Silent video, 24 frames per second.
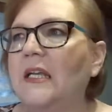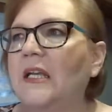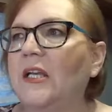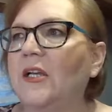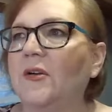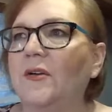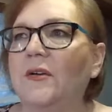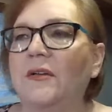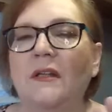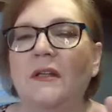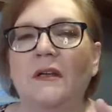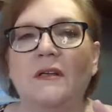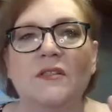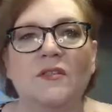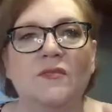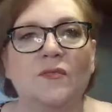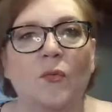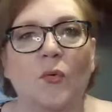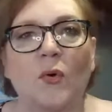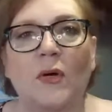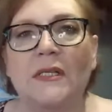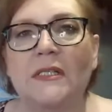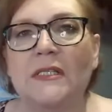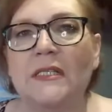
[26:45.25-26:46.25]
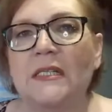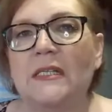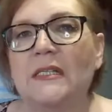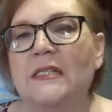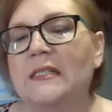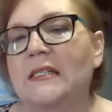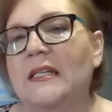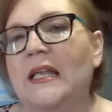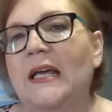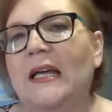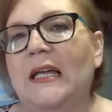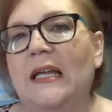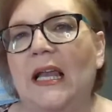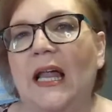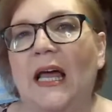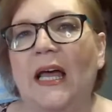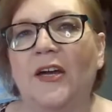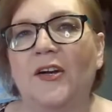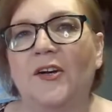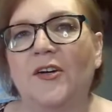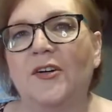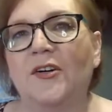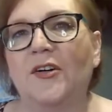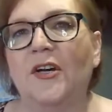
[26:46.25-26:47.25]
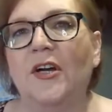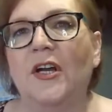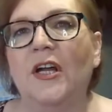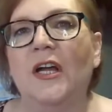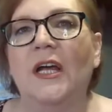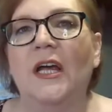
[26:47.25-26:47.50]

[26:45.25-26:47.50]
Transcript: hearing those voices and that clatter,